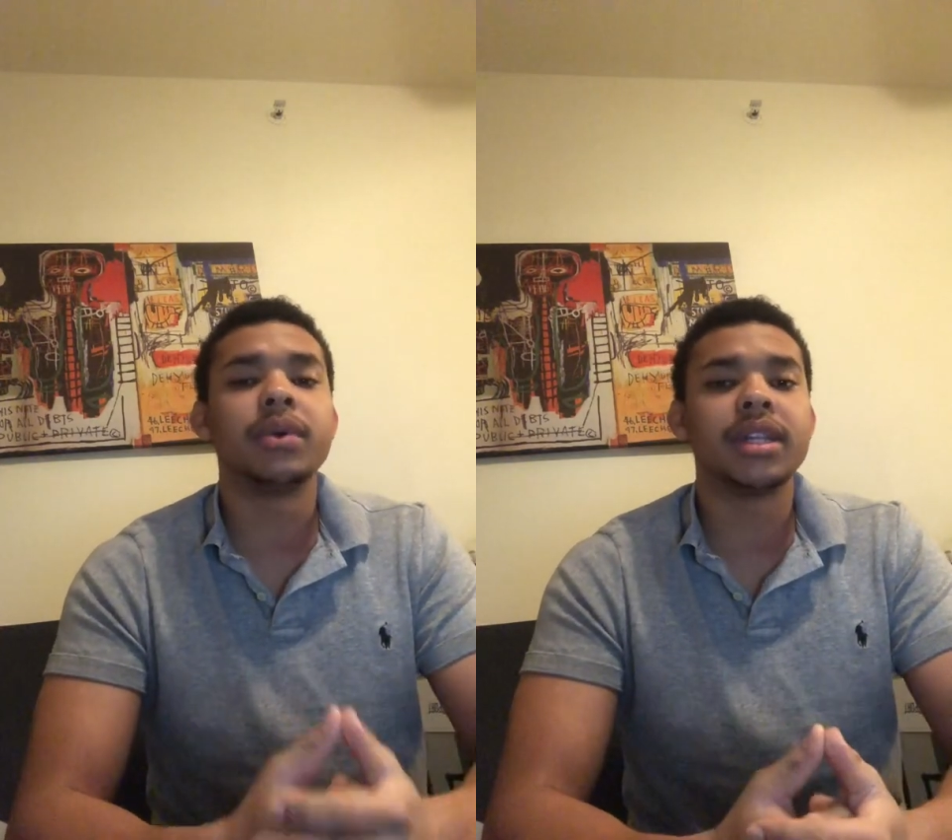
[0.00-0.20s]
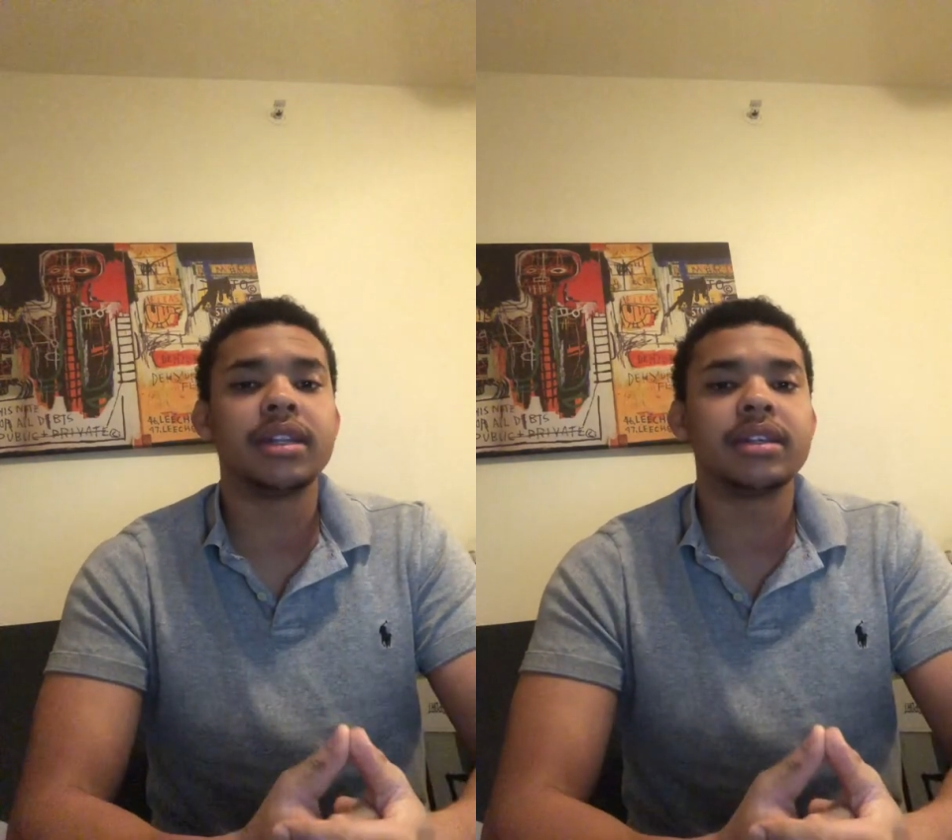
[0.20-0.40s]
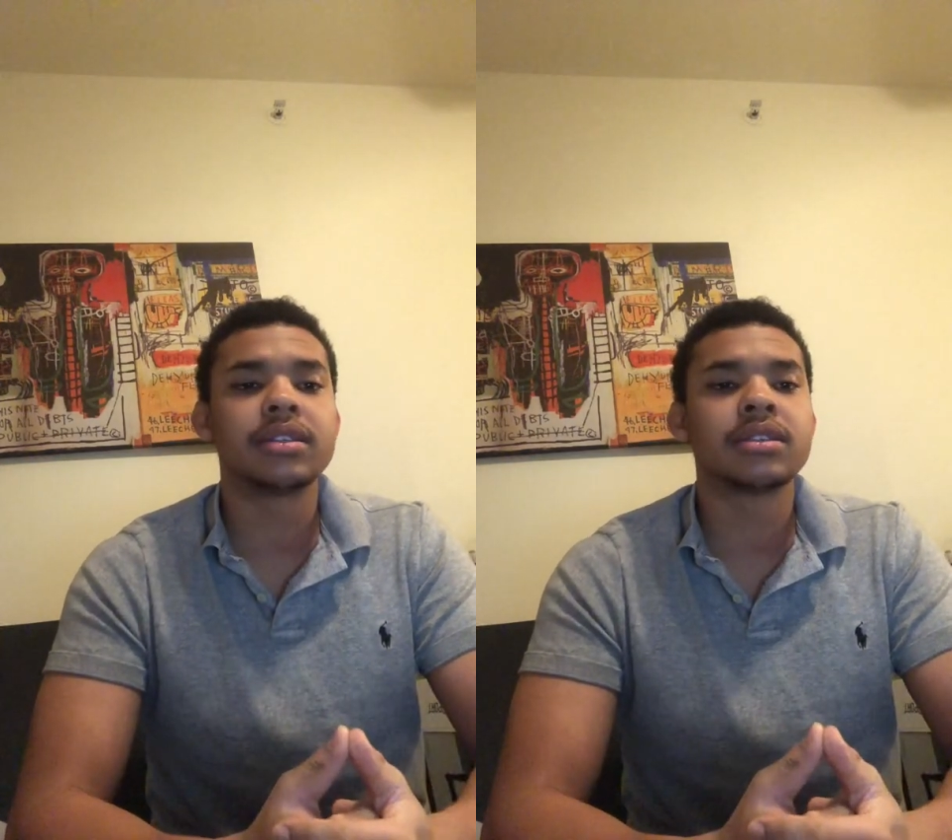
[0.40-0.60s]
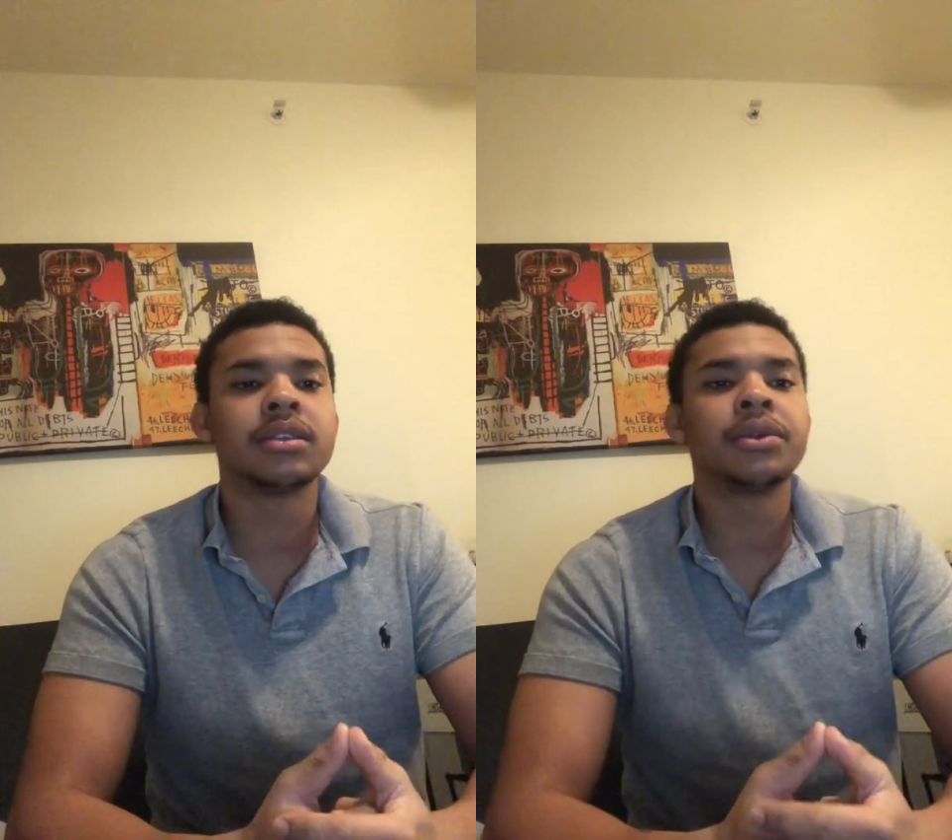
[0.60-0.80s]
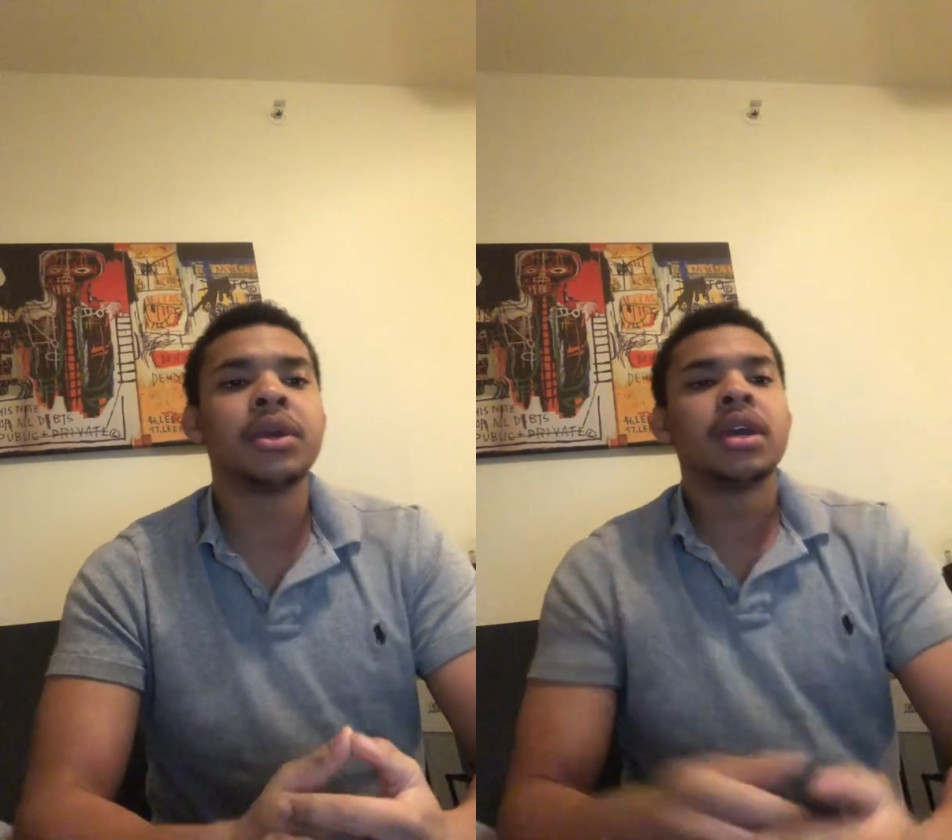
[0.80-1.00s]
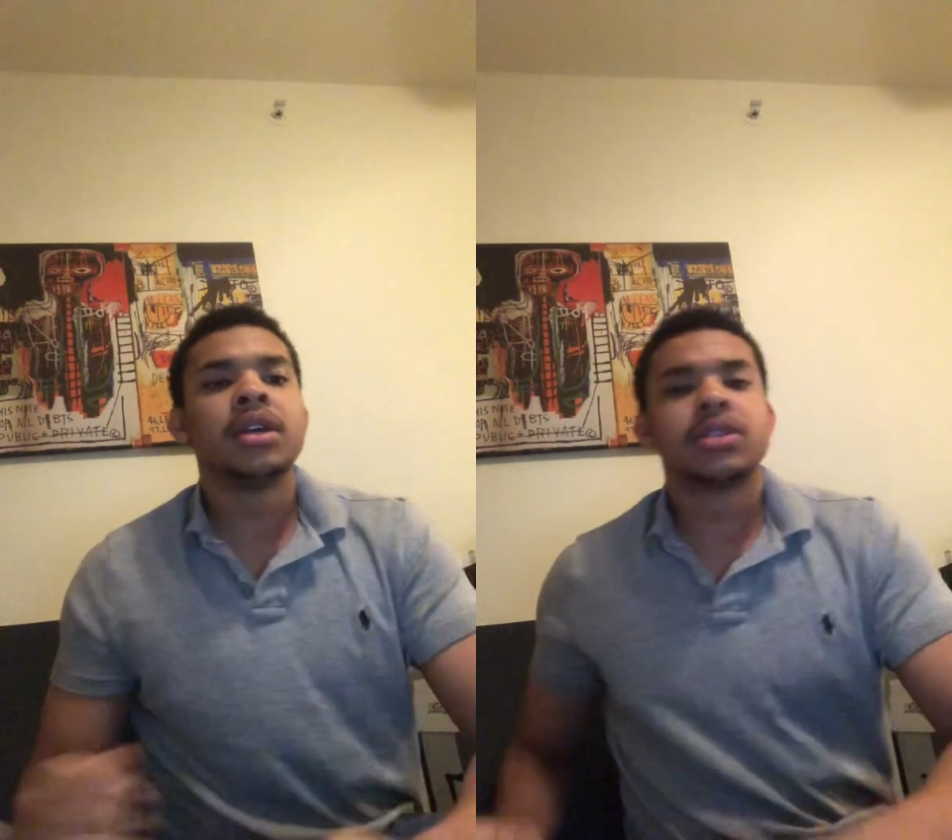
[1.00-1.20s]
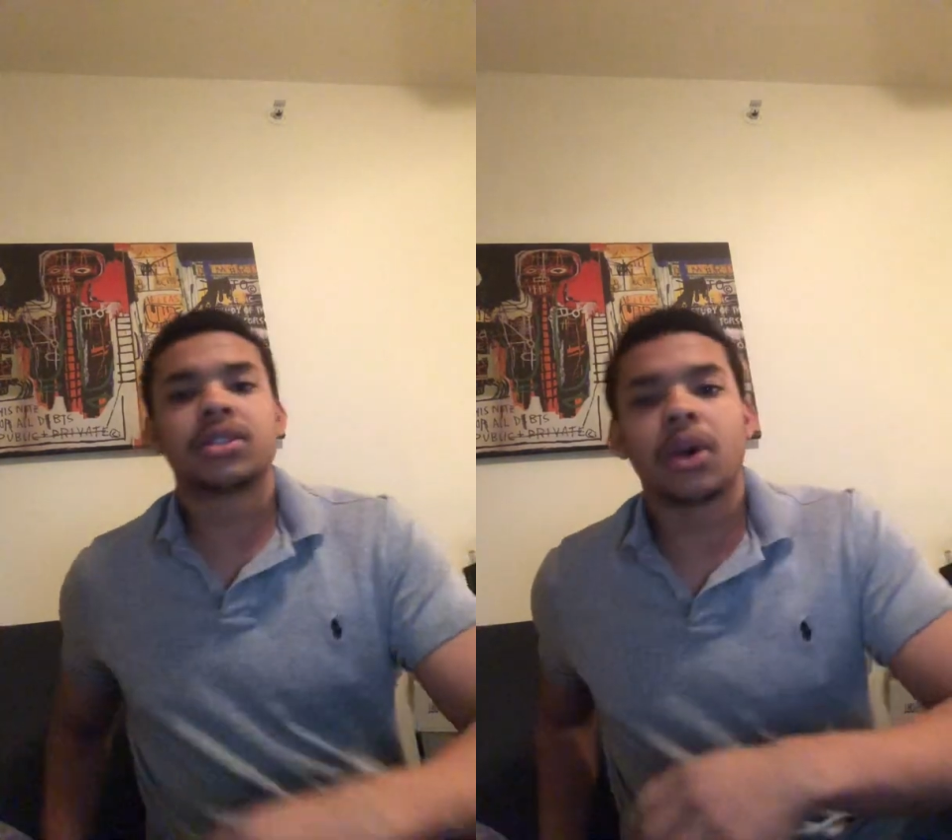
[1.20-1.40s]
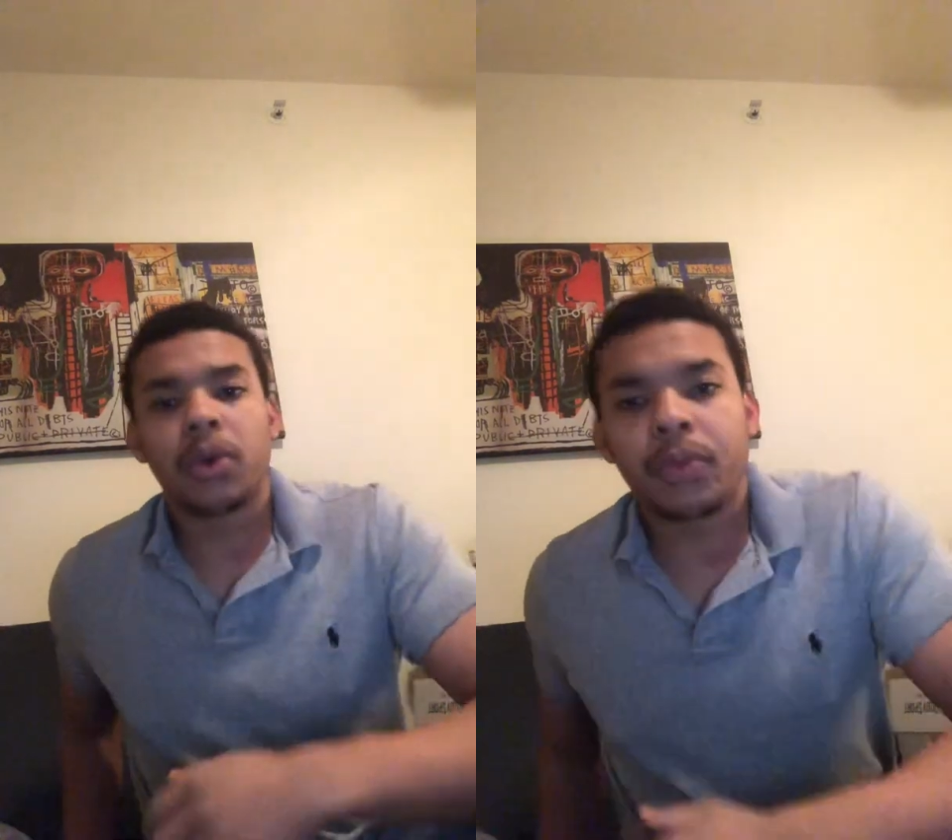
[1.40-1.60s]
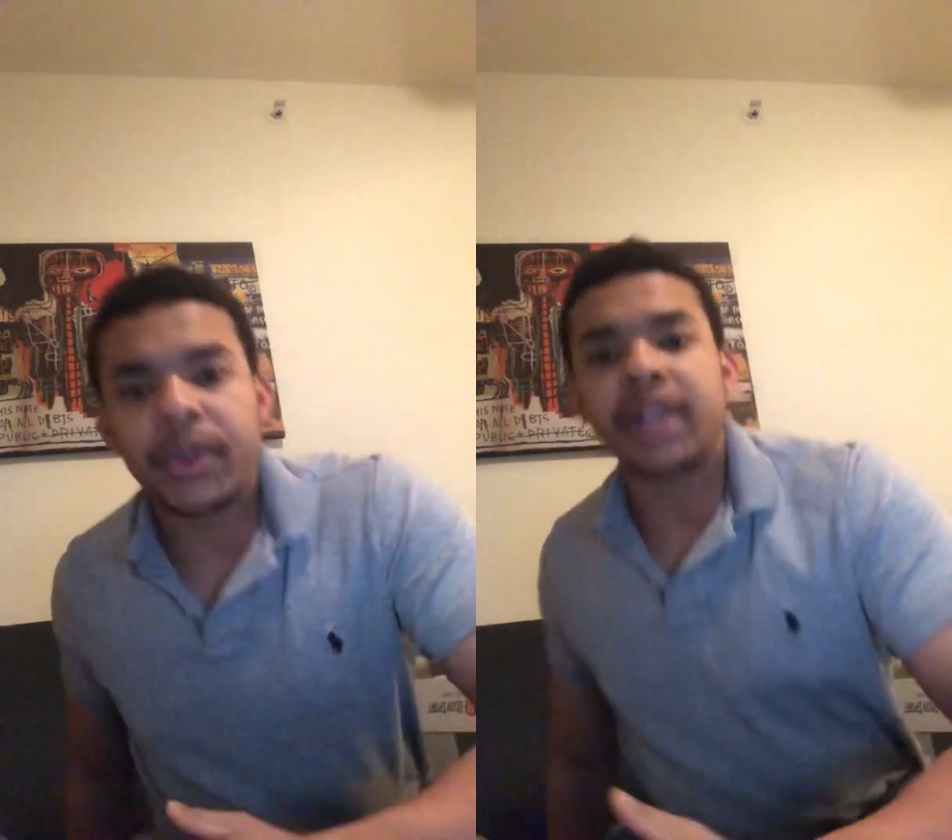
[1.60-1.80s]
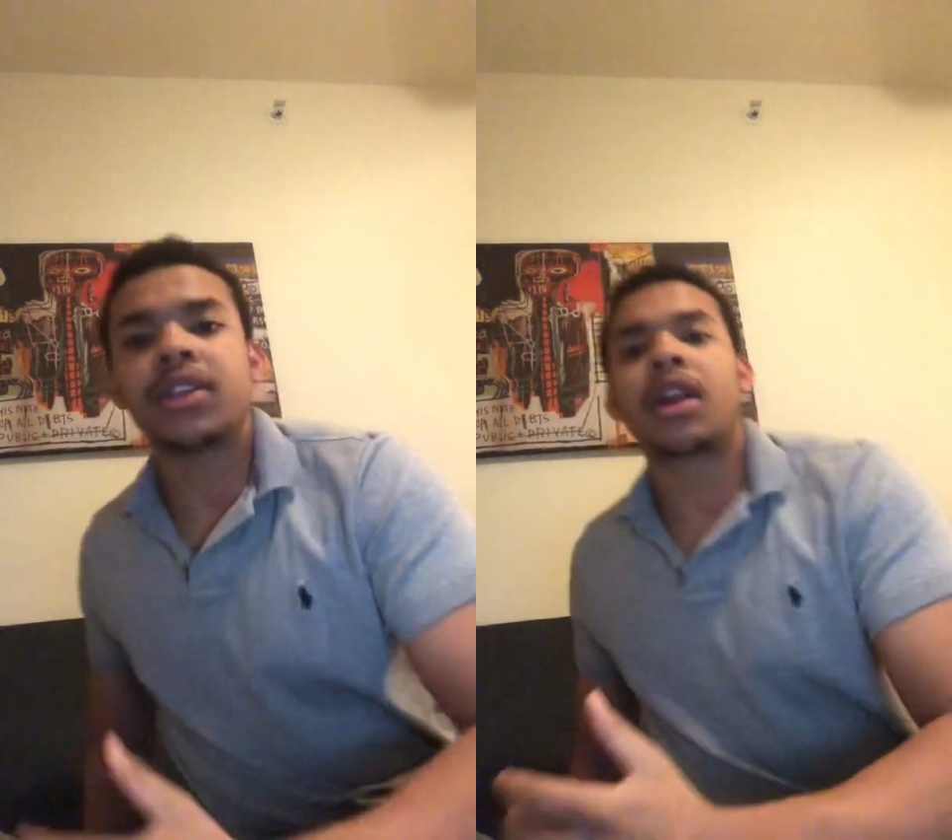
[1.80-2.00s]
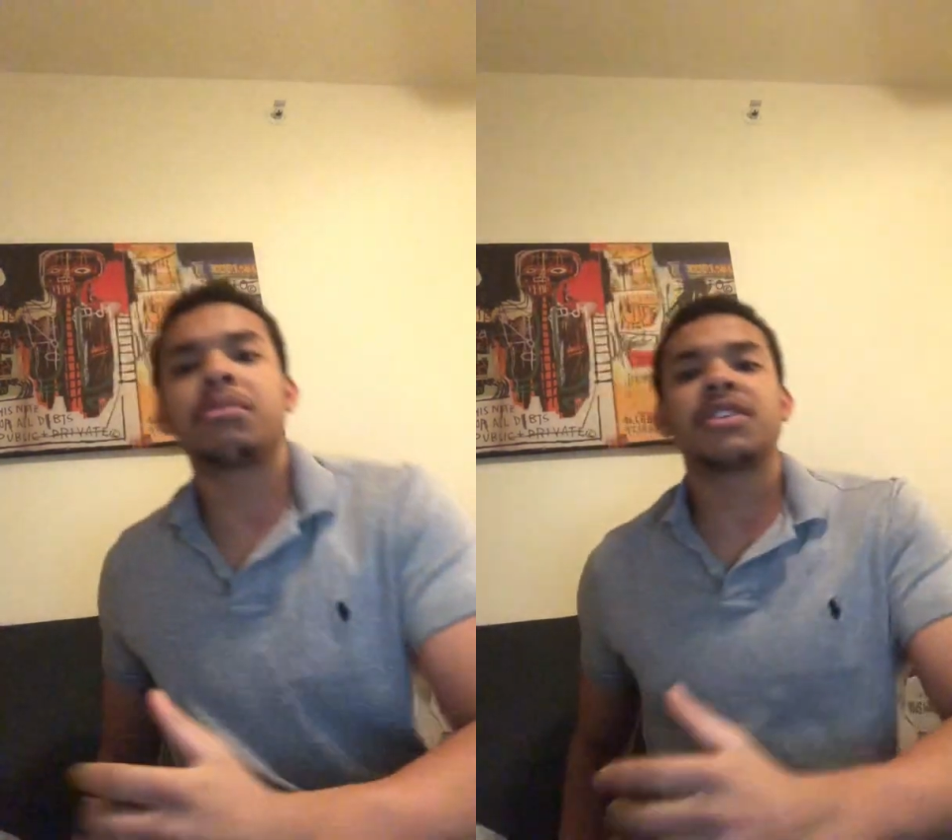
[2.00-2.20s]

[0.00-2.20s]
it is. So, in terms